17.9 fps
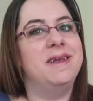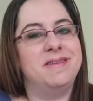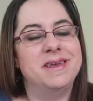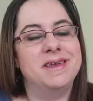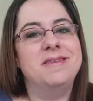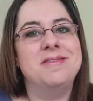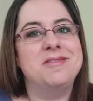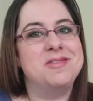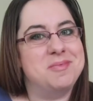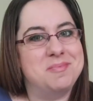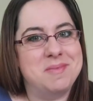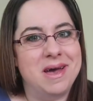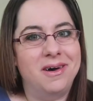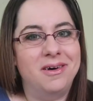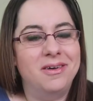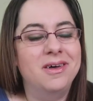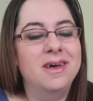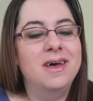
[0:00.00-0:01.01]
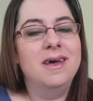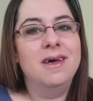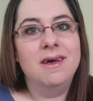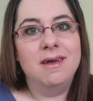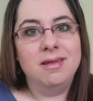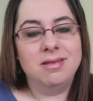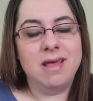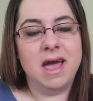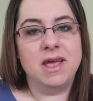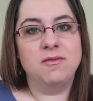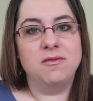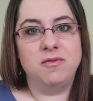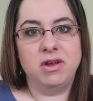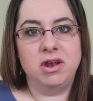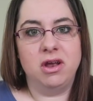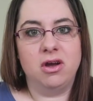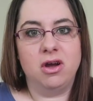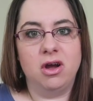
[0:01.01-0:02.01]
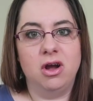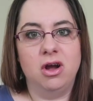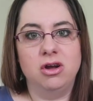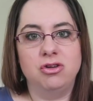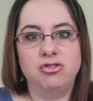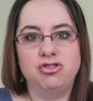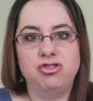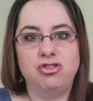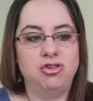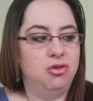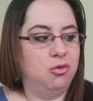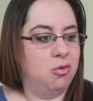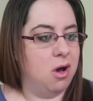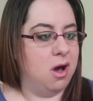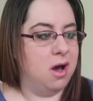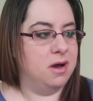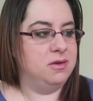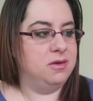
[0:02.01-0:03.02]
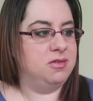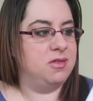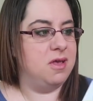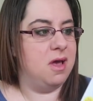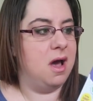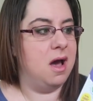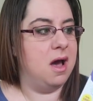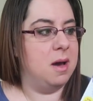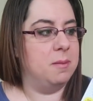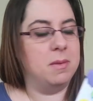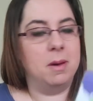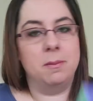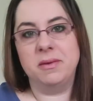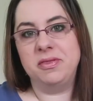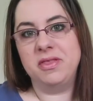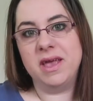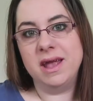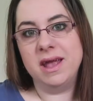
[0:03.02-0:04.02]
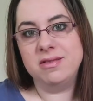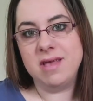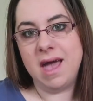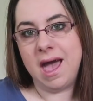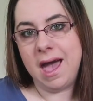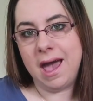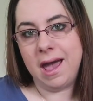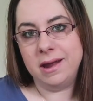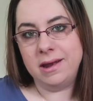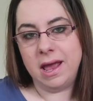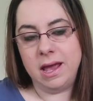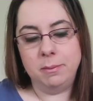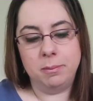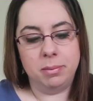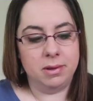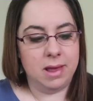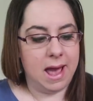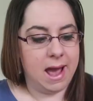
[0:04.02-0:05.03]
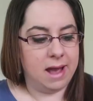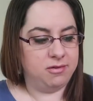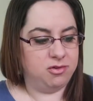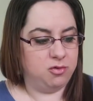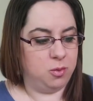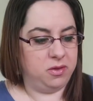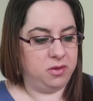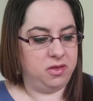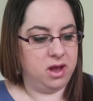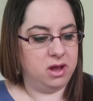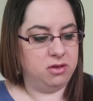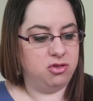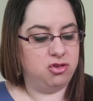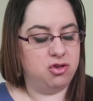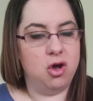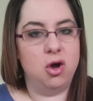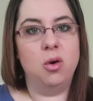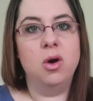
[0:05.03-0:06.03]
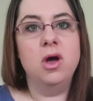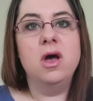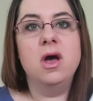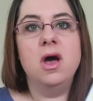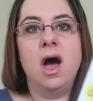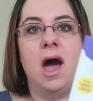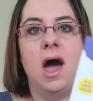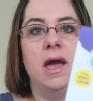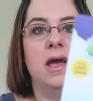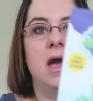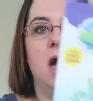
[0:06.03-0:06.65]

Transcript: It didn't smell like vinegar to us, but the kids had a blast with it. So I